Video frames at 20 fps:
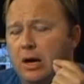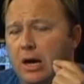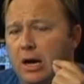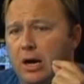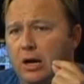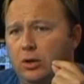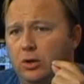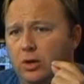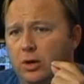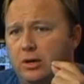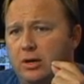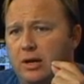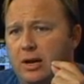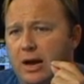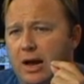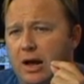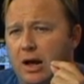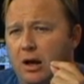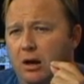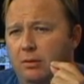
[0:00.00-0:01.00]
Look at
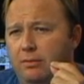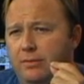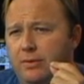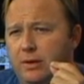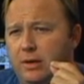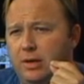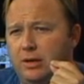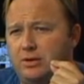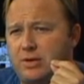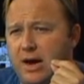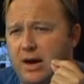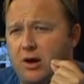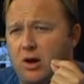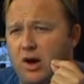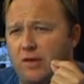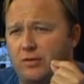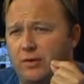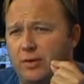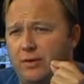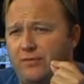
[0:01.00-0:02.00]
how the
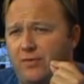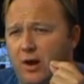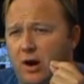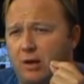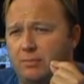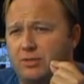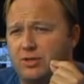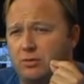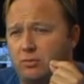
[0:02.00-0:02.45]
takeover of the farms